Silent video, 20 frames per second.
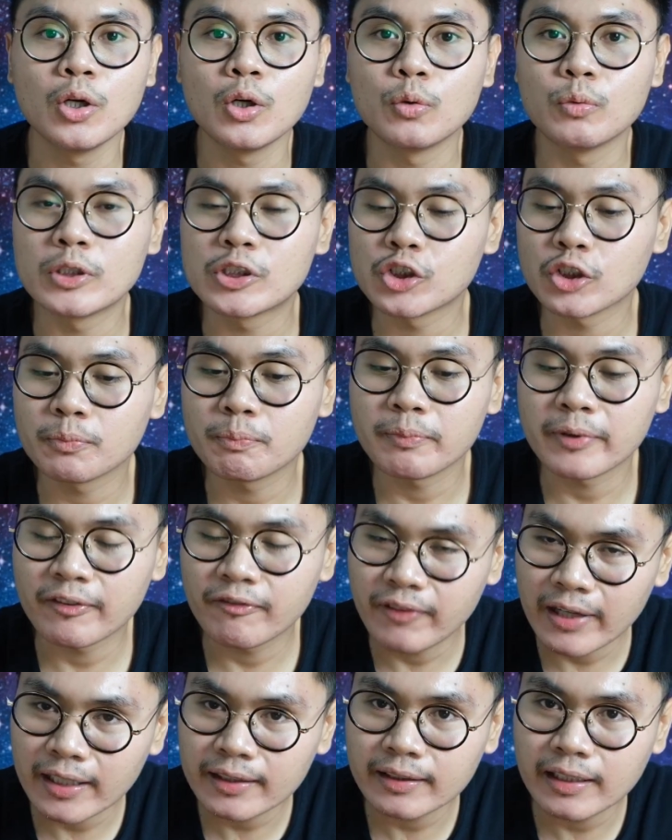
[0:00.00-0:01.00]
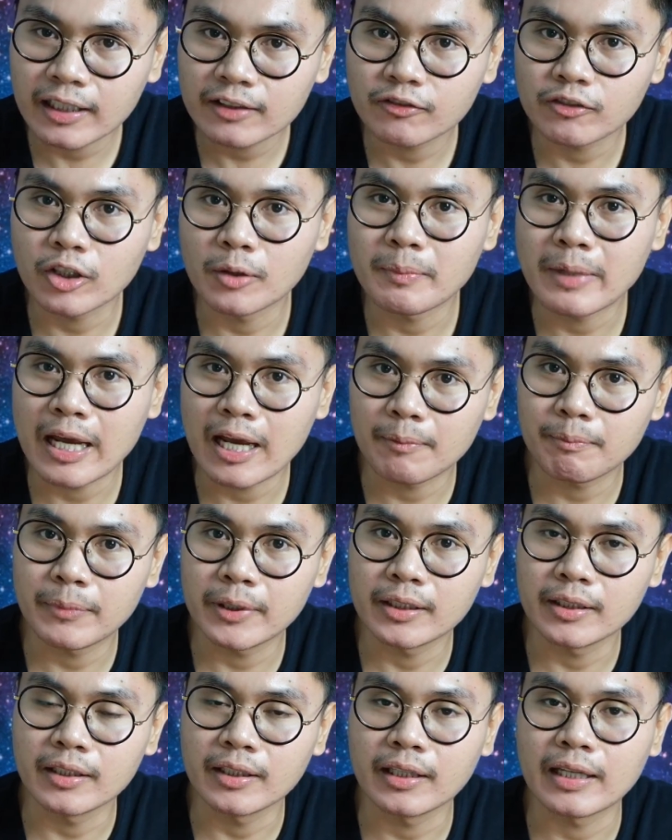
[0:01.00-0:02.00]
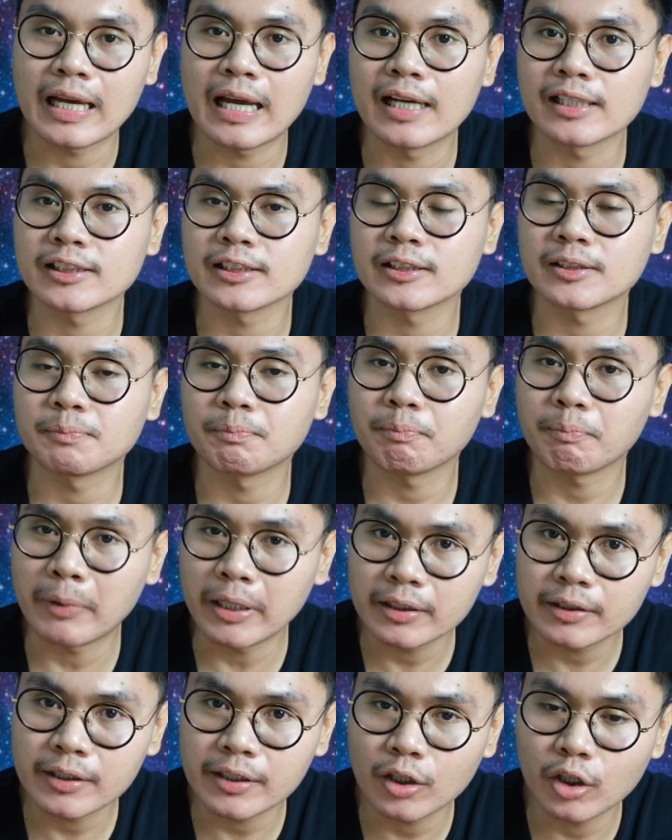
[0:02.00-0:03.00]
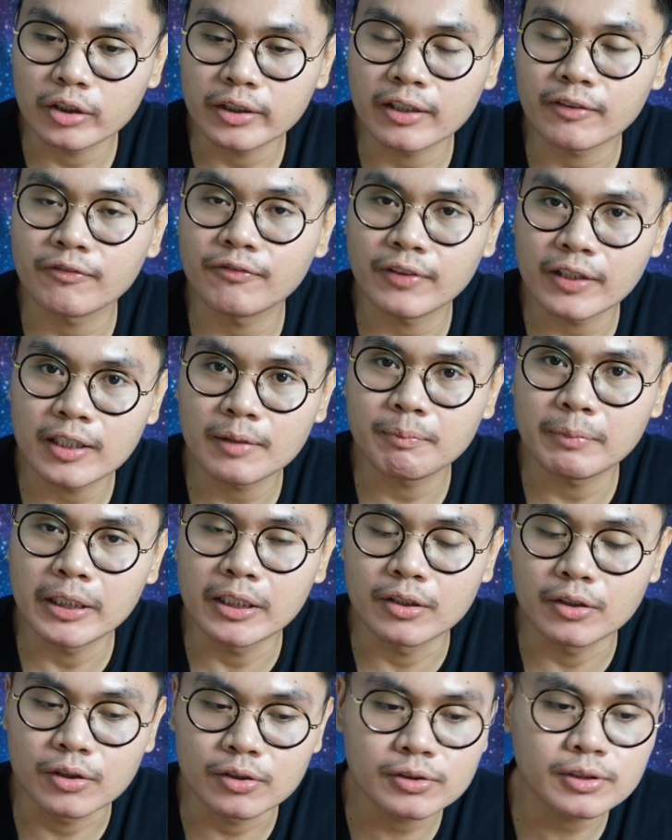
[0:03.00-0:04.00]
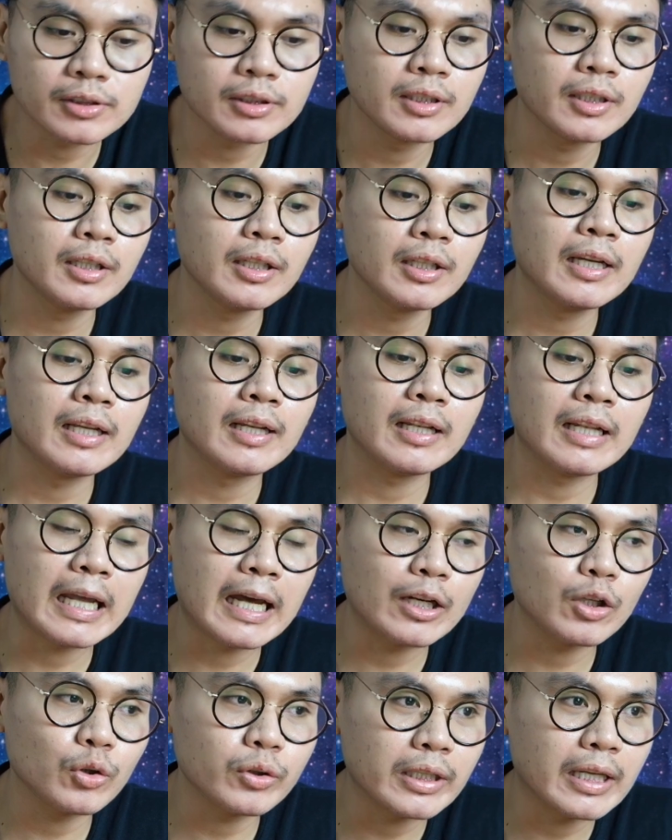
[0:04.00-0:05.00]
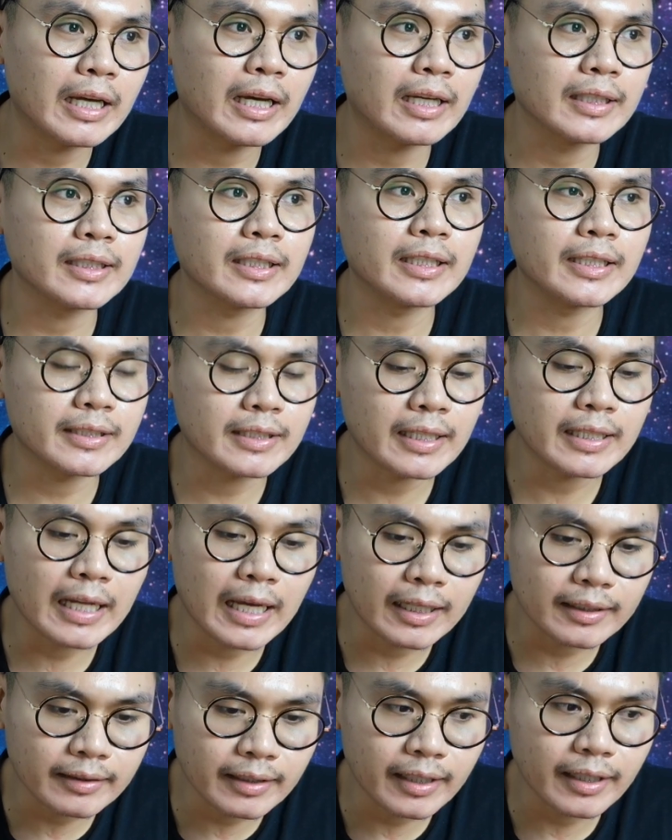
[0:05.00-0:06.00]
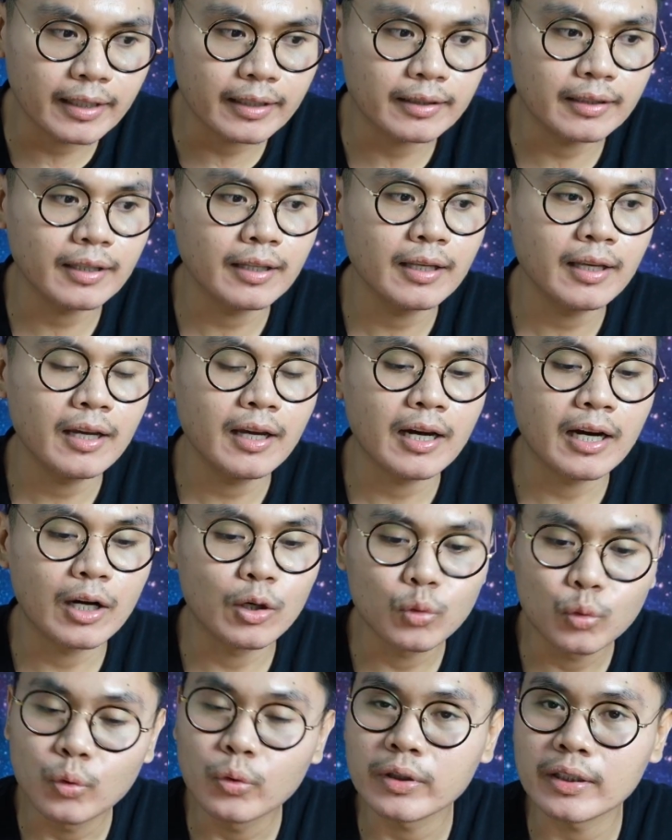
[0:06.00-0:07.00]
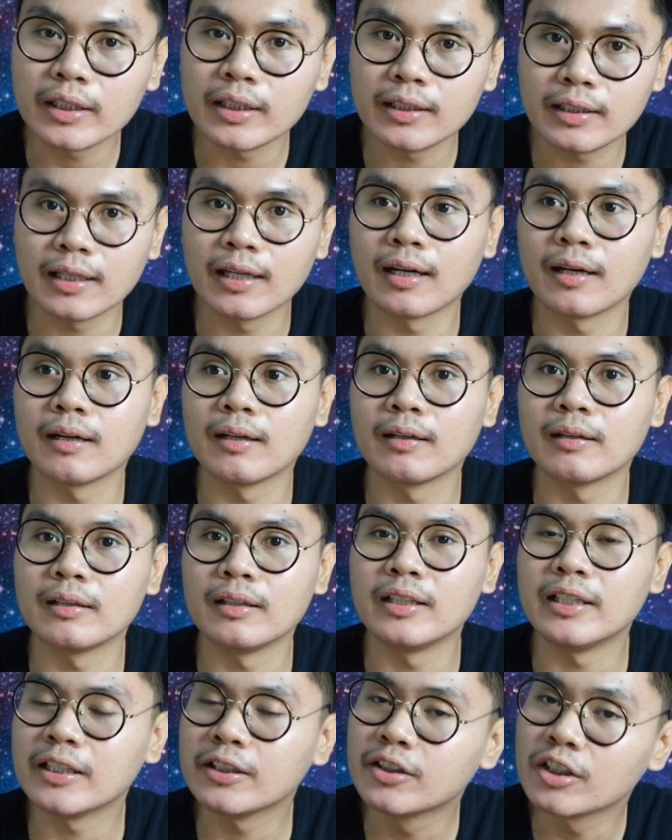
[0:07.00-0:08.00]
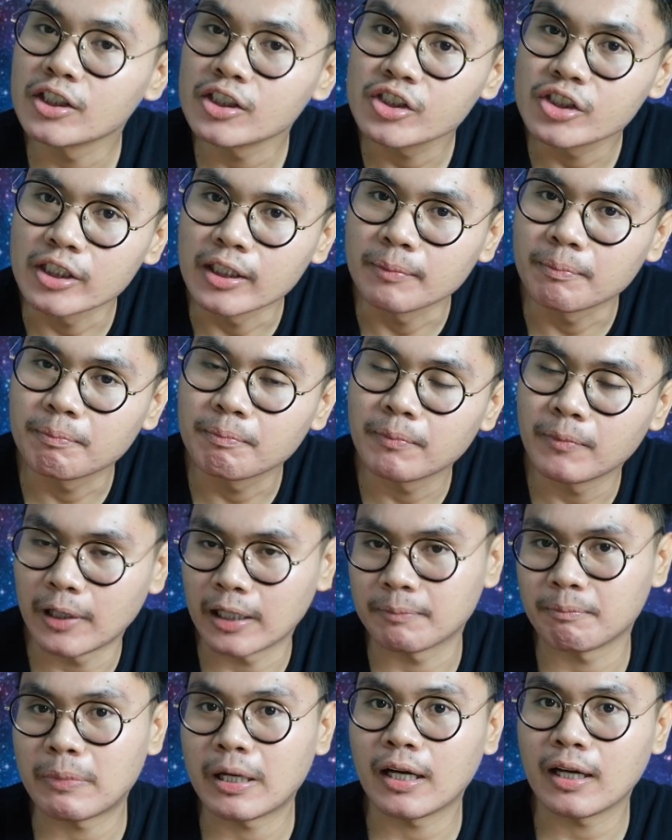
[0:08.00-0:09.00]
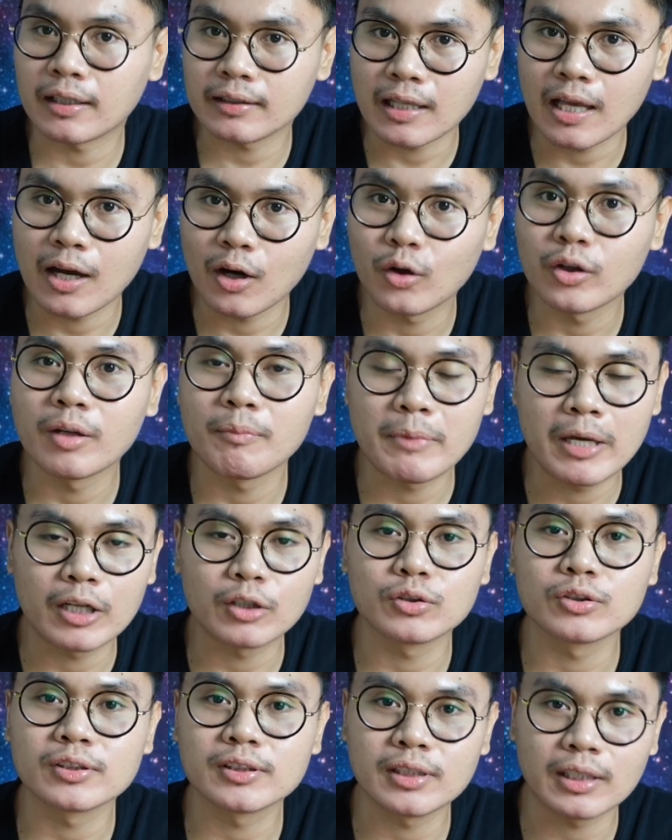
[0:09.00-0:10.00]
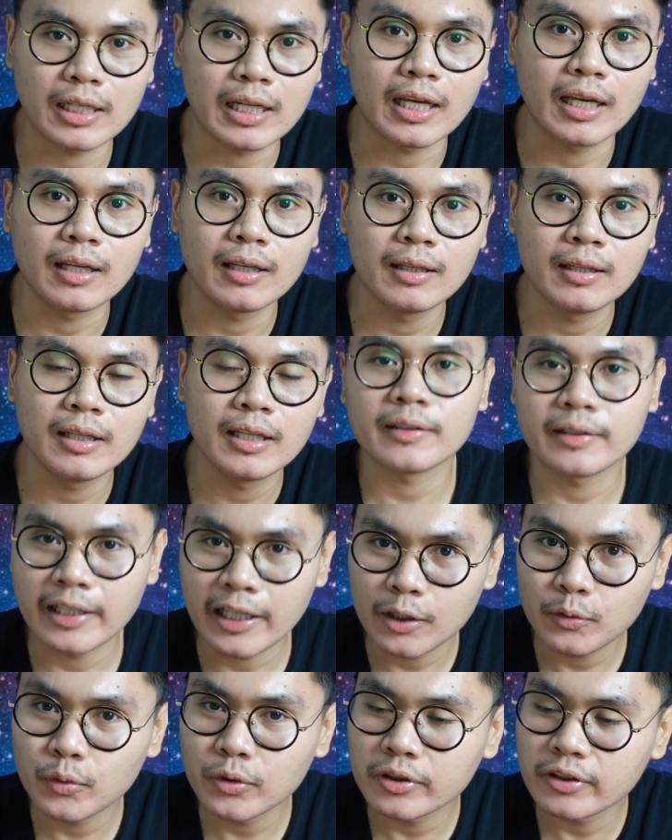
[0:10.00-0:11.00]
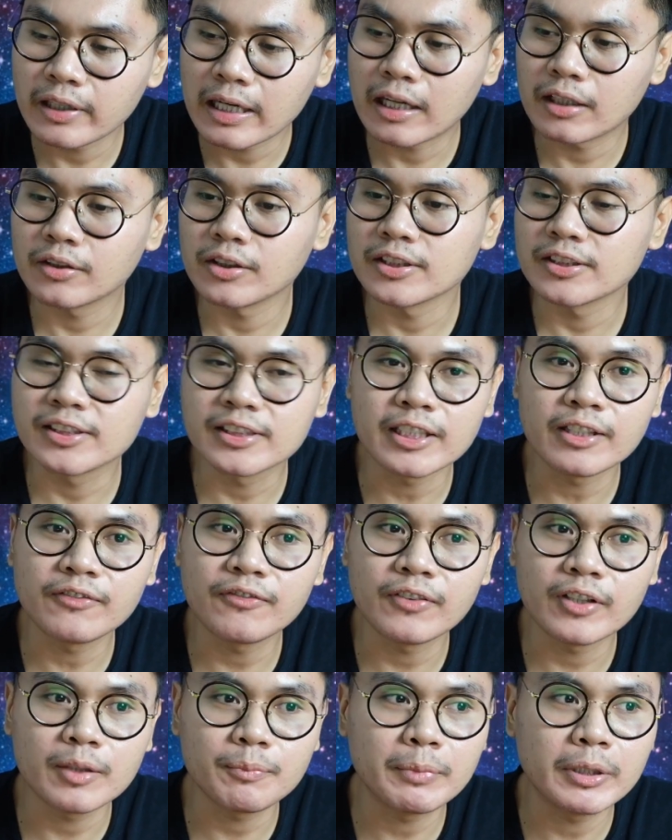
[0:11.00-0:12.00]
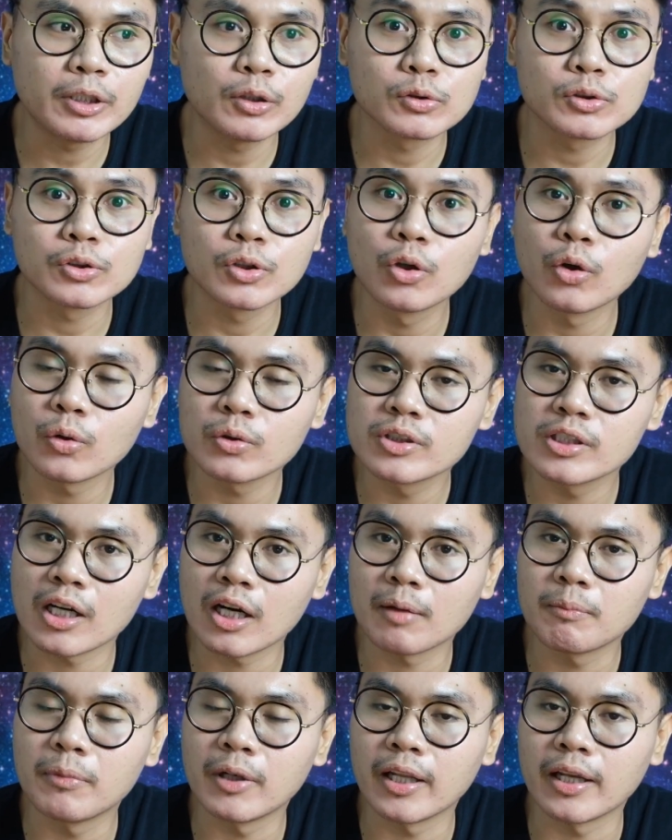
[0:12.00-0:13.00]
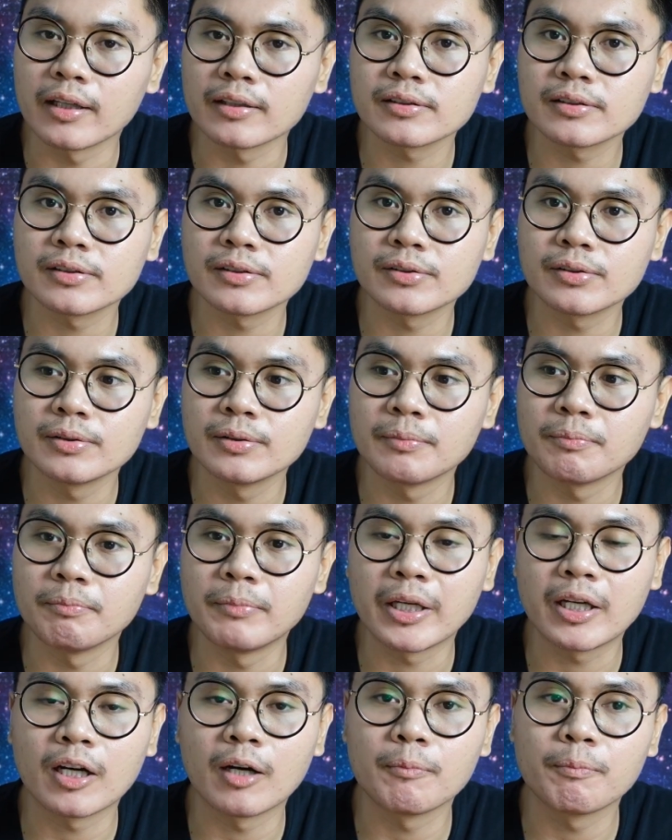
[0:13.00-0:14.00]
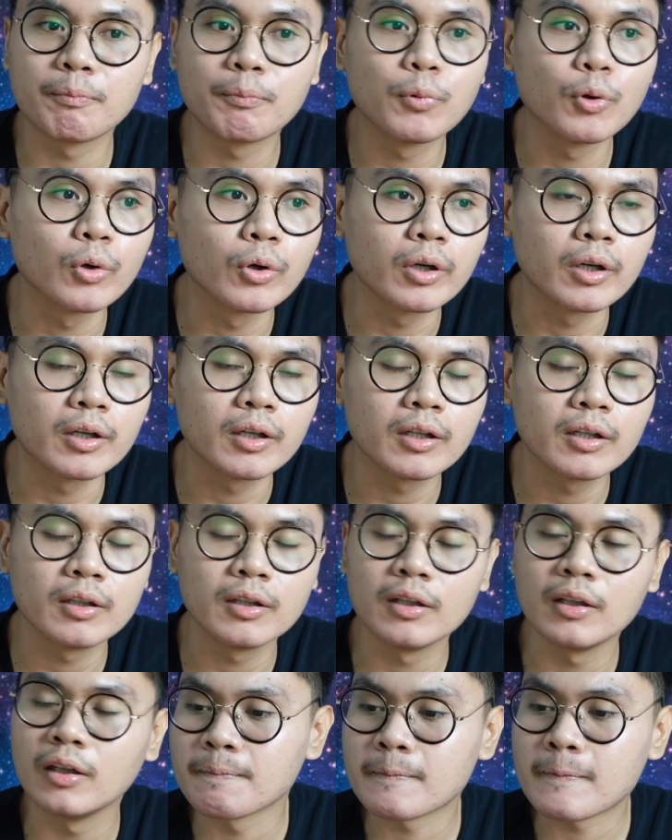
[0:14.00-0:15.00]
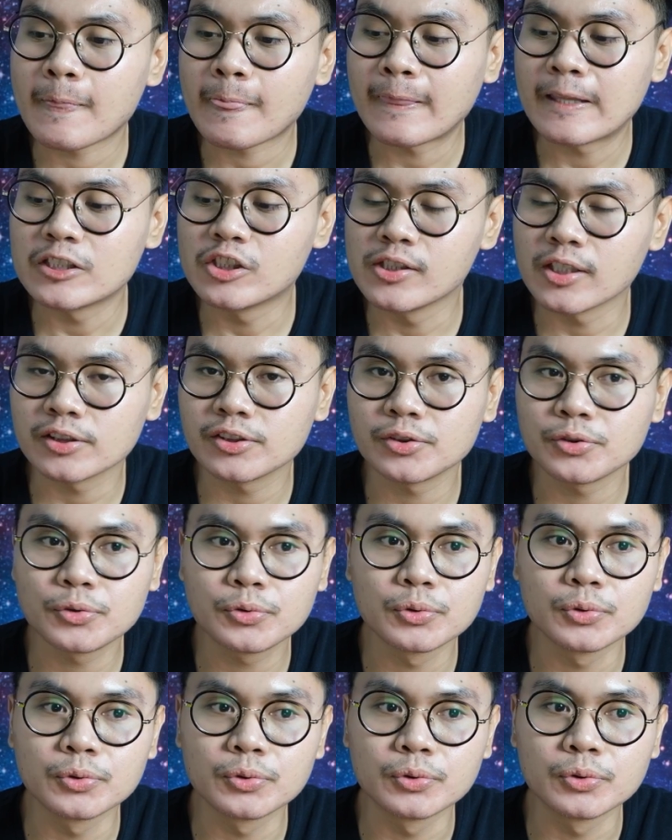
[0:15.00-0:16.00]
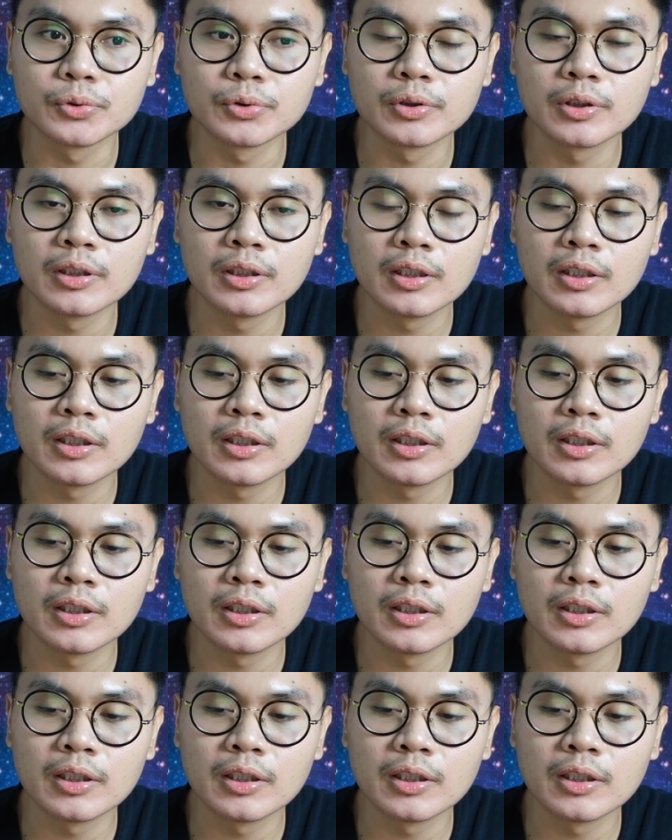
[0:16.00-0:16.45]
We should prevent that from happening as patriotic Filipinos, lalo na at kita natin ang uri ng leadership at pagkatao na meron sila. They would rather see Filipinos go jobless, become poor, just to